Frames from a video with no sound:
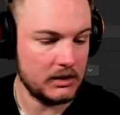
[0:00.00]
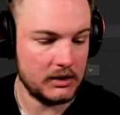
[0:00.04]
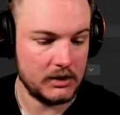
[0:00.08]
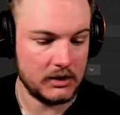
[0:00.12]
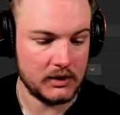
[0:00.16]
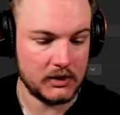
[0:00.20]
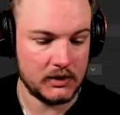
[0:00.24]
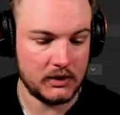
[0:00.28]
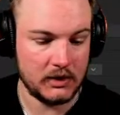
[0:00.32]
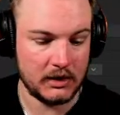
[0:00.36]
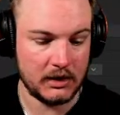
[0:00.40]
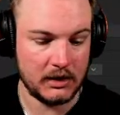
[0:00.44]

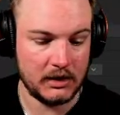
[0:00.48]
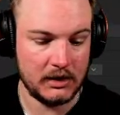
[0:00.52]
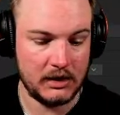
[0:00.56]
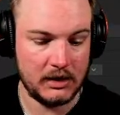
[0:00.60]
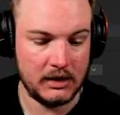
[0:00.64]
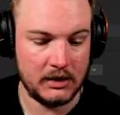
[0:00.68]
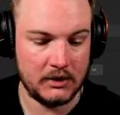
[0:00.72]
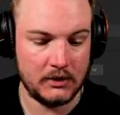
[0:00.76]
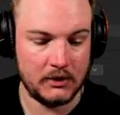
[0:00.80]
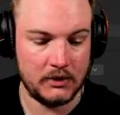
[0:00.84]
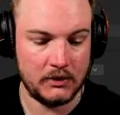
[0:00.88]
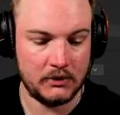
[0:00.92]
so I can hear
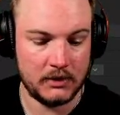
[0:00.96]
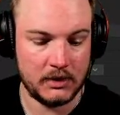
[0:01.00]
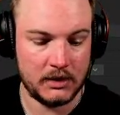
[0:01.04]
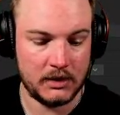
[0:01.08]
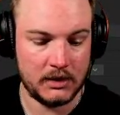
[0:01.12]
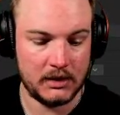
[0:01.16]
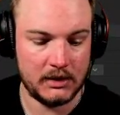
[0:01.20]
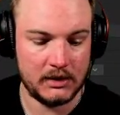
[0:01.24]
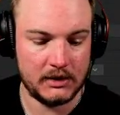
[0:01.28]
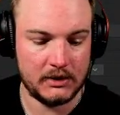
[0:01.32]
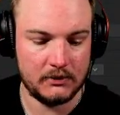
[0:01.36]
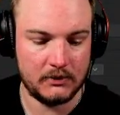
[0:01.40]
you
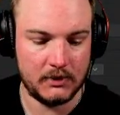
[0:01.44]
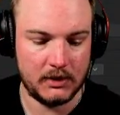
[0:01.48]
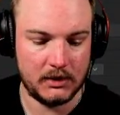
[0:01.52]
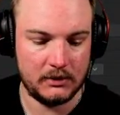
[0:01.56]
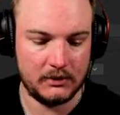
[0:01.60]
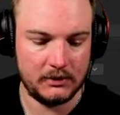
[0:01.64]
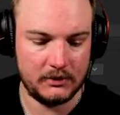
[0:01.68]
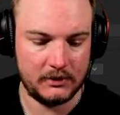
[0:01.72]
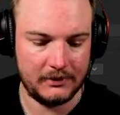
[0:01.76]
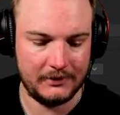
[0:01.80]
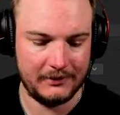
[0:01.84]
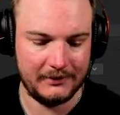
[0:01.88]
guys. Well,
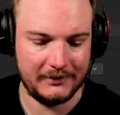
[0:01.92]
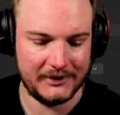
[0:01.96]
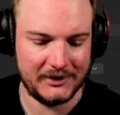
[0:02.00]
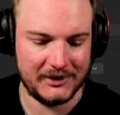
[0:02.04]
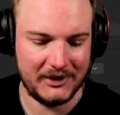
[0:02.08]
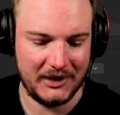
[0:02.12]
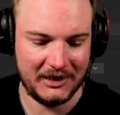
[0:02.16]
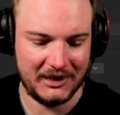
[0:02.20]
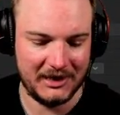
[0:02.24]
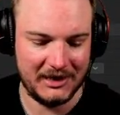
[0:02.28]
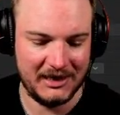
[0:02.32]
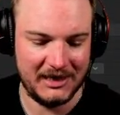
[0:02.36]
I
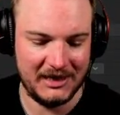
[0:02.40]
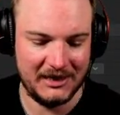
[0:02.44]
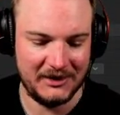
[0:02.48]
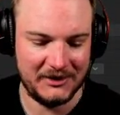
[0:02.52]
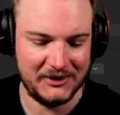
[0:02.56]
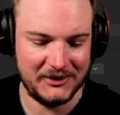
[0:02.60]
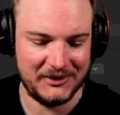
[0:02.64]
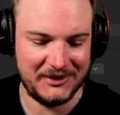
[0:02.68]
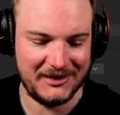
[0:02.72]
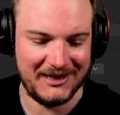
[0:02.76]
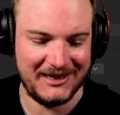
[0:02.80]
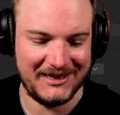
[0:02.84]
can hear you
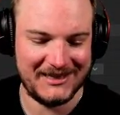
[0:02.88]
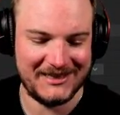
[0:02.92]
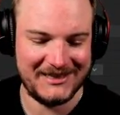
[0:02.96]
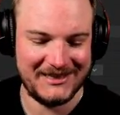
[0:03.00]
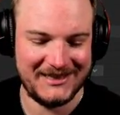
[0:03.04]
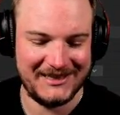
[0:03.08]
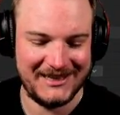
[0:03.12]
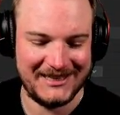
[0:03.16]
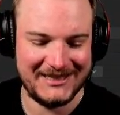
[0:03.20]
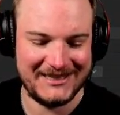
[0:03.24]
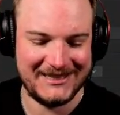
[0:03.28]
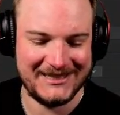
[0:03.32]
guys.
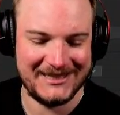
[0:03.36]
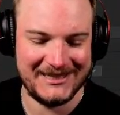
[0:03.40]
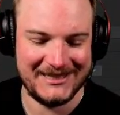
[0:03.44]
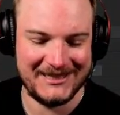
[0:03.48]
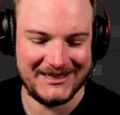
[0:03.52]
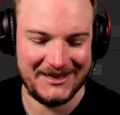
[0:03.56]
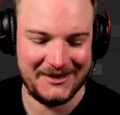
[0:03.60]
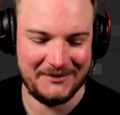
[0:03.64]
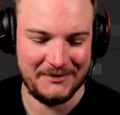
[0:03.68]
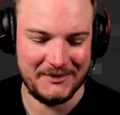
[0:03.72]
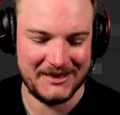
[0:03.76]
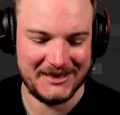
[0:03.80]
That's the
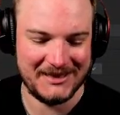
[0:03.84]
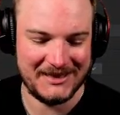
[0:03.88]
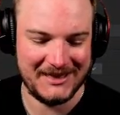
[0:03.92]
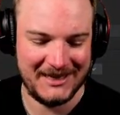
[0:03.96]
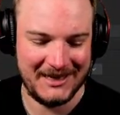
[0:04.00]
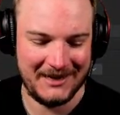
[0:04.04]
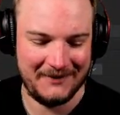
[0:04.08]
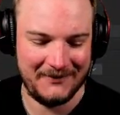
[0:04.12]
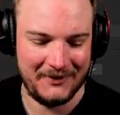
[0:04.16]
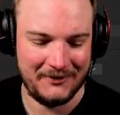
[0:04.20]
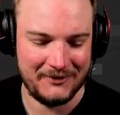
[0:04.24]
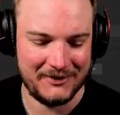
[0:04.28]
dumbest thing
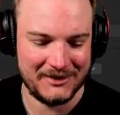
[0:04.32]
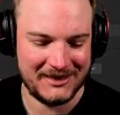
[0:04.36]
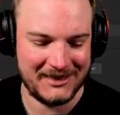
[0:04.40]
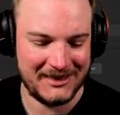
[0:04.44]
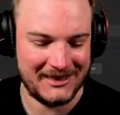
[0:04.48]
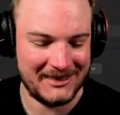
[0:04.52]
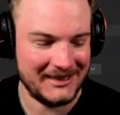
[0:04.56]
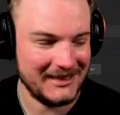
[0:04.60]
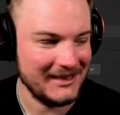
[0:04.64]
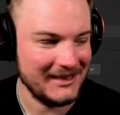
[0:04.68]
I've ever said.